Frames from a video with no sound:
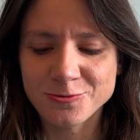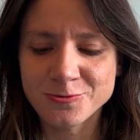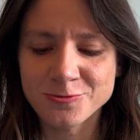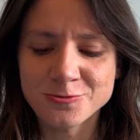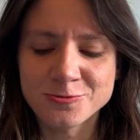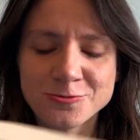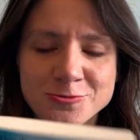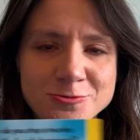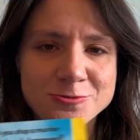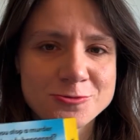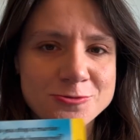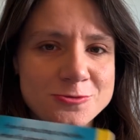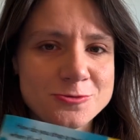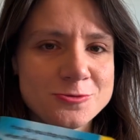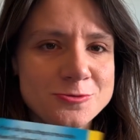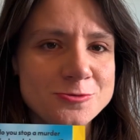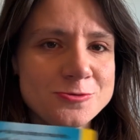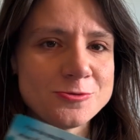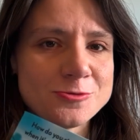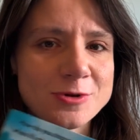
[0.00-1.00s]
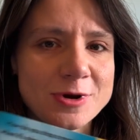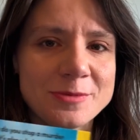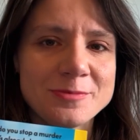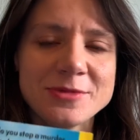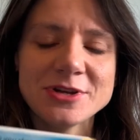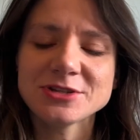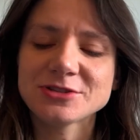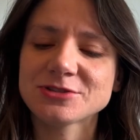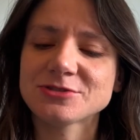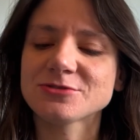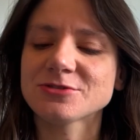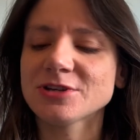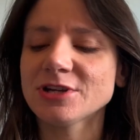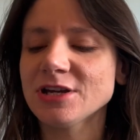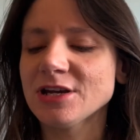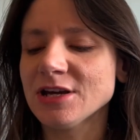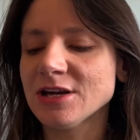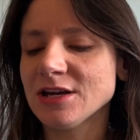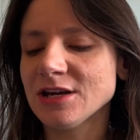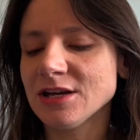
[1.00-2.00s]
Ooh, a
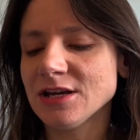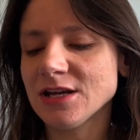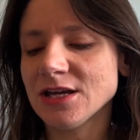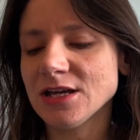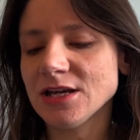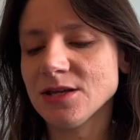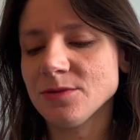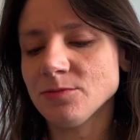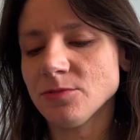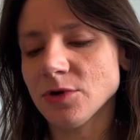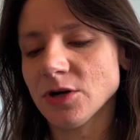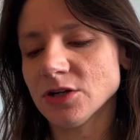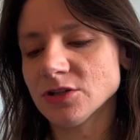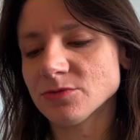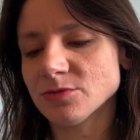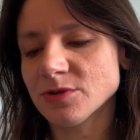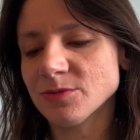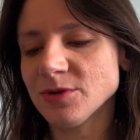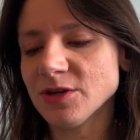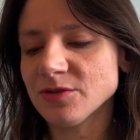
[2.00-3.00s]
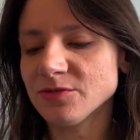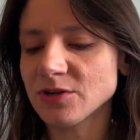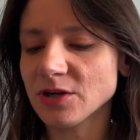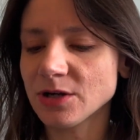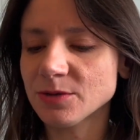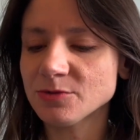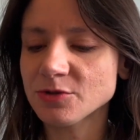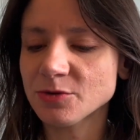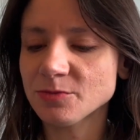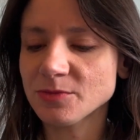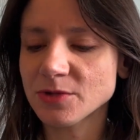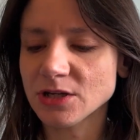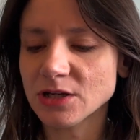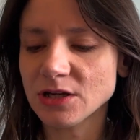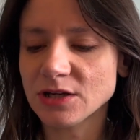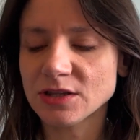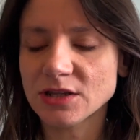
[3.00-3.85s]
mystery in parts with a bit of time jumping.